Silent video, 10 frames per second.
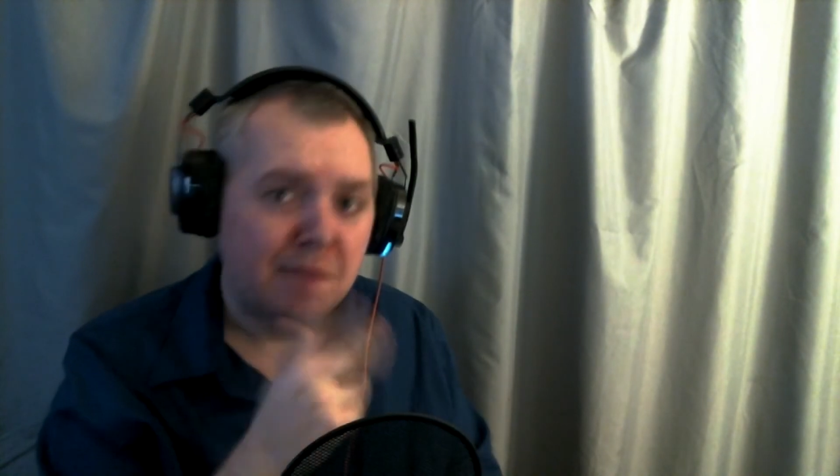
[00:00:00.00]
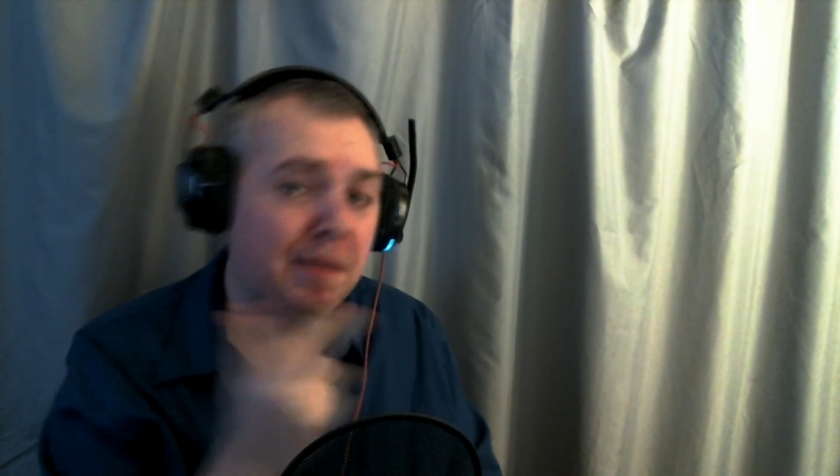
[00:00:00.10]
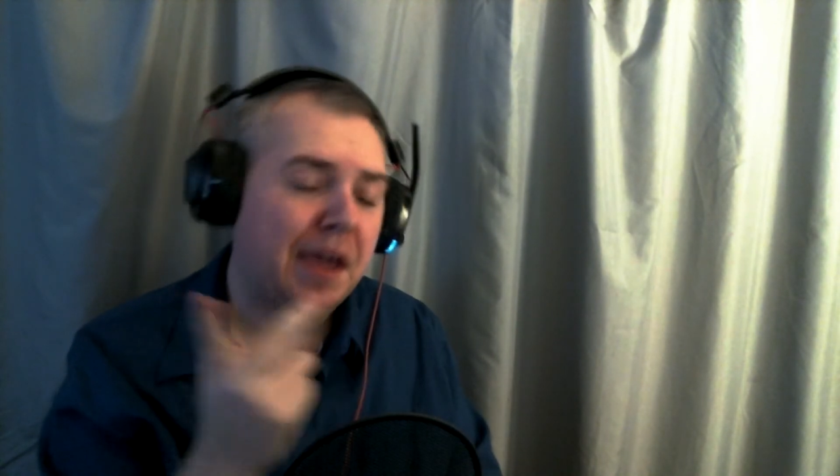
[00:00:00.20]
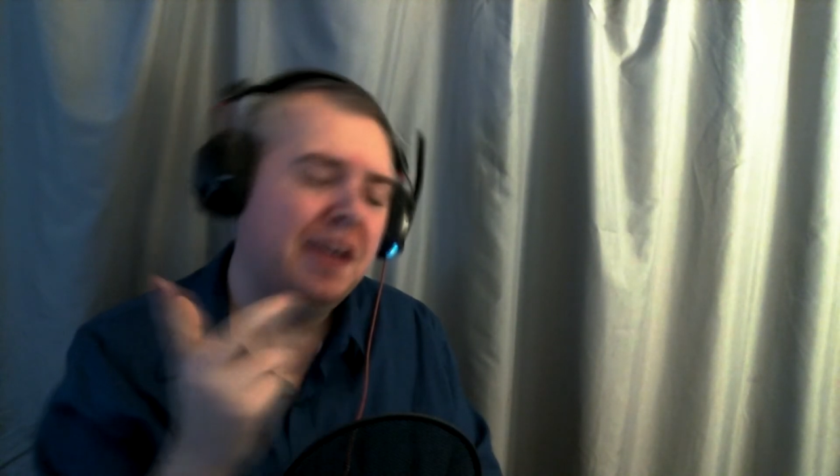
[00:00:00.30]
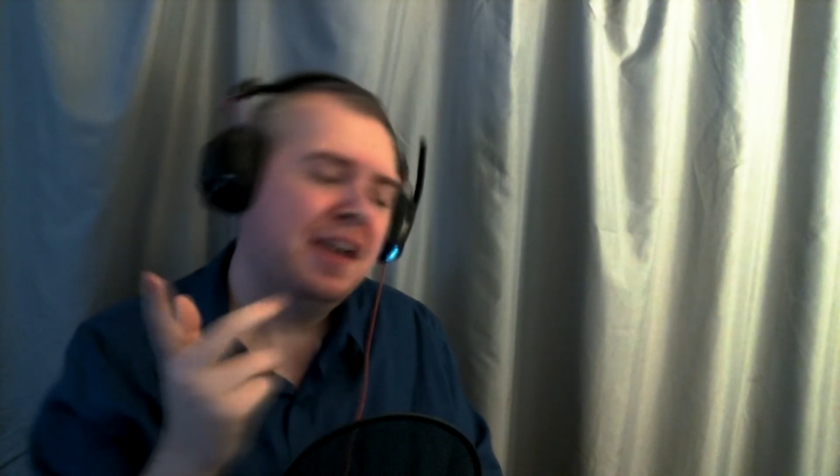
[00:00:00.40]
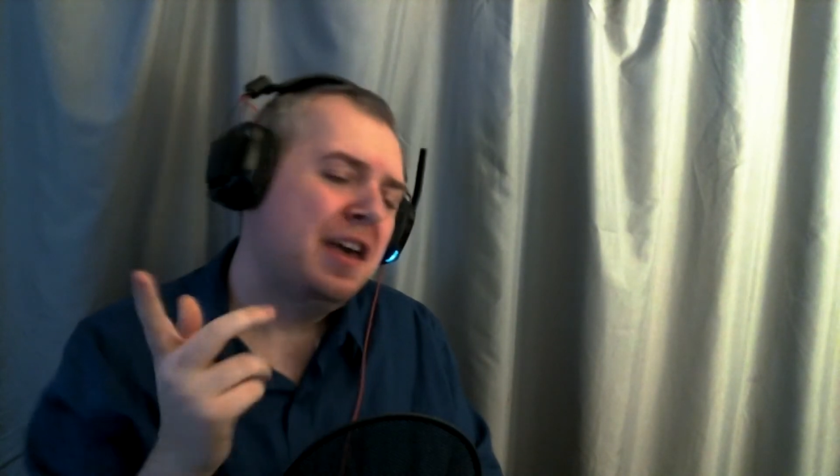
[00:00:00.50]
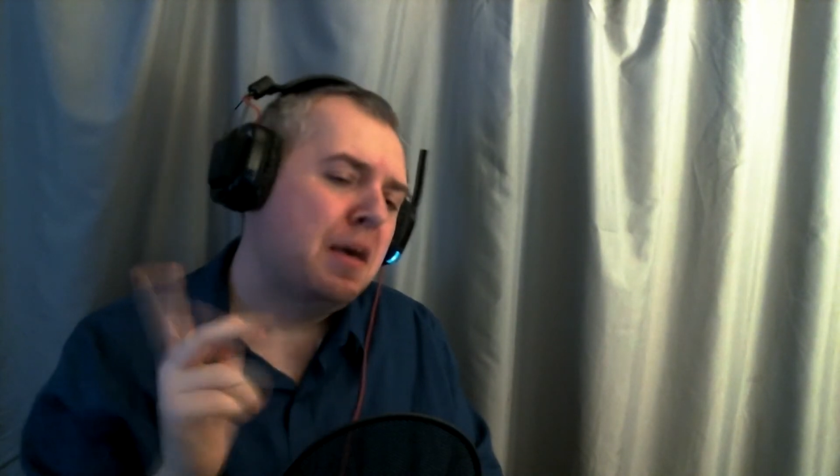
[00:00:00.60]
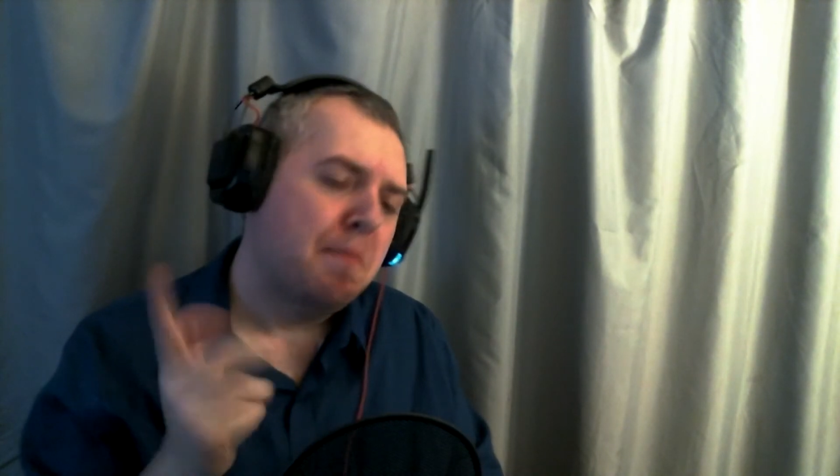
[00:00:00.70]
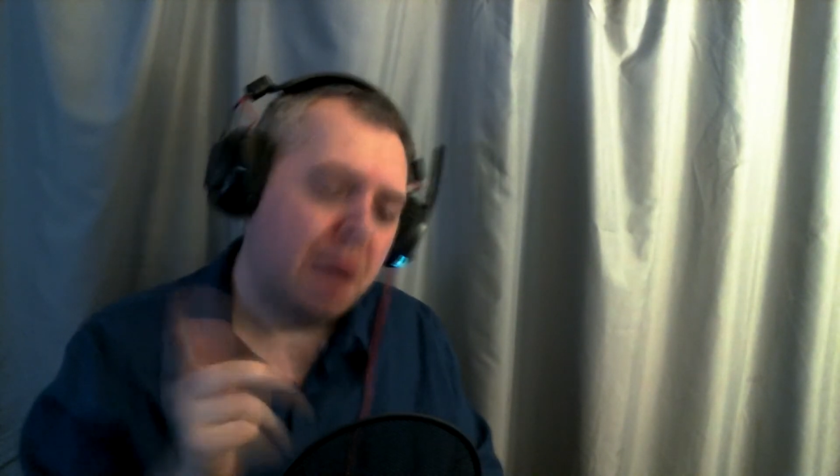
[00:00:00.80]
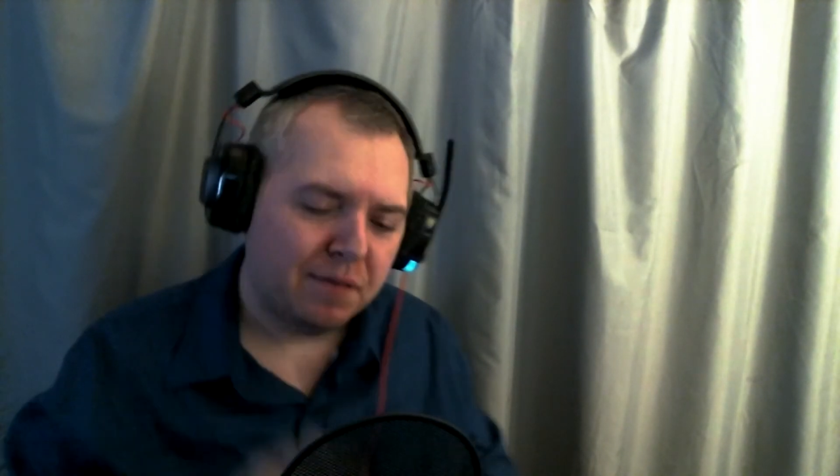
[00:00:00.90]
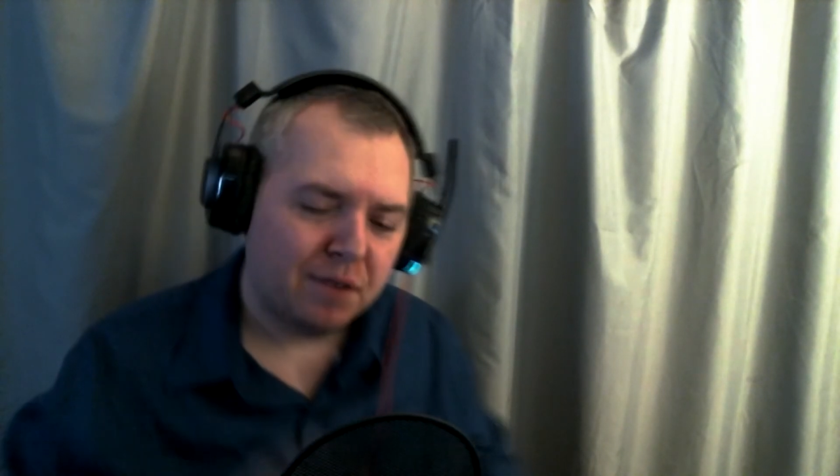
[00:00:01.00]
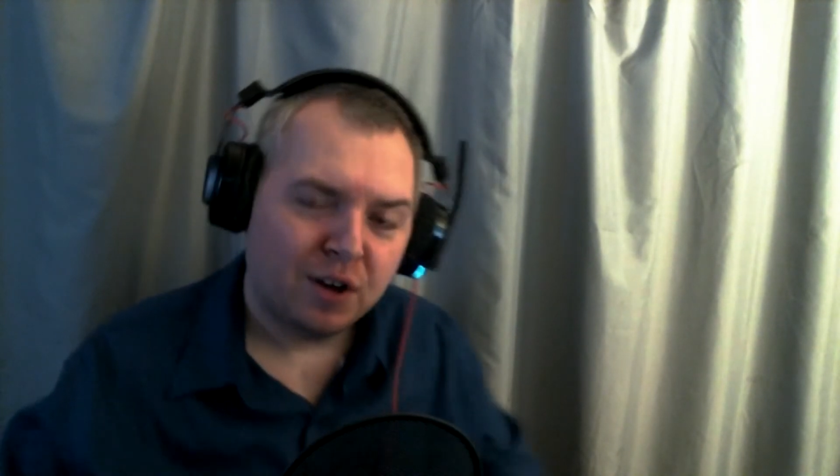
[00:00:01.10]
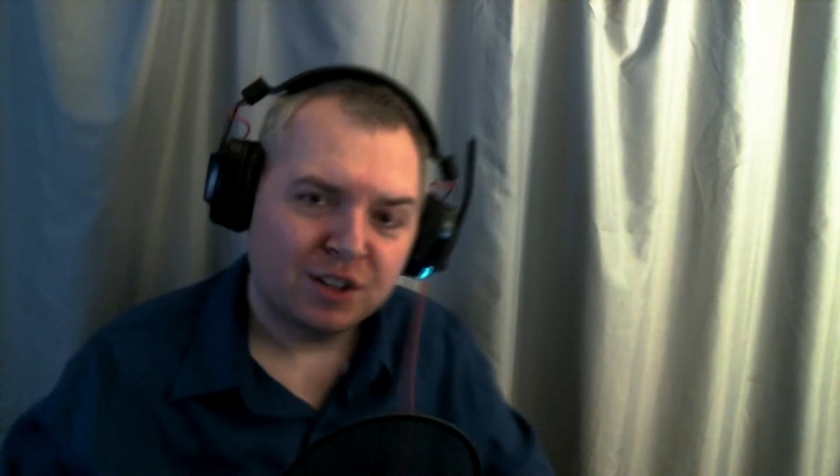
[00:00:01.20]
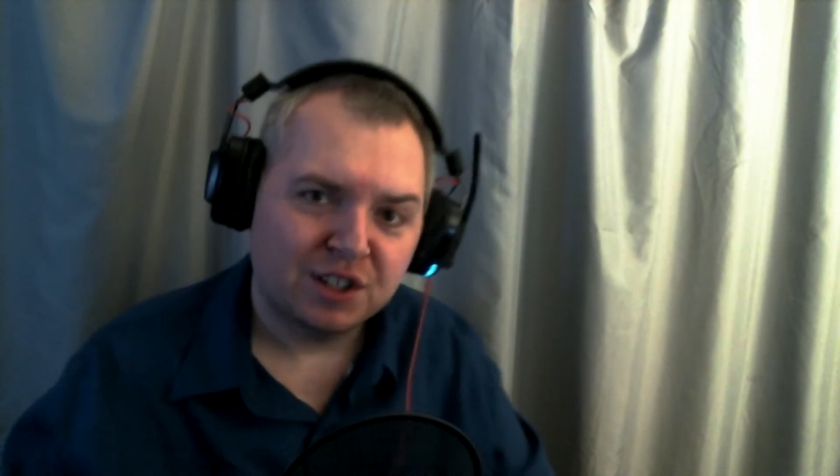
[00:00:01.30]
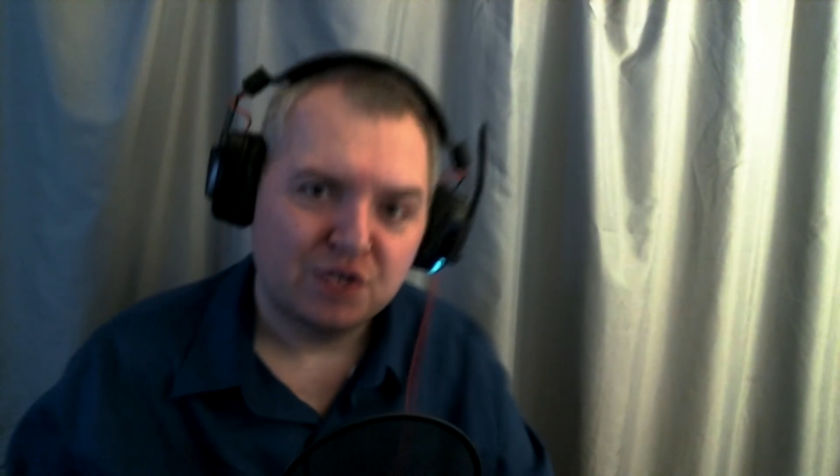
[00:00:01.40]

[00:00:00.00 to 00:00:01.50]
Ma Maeve causing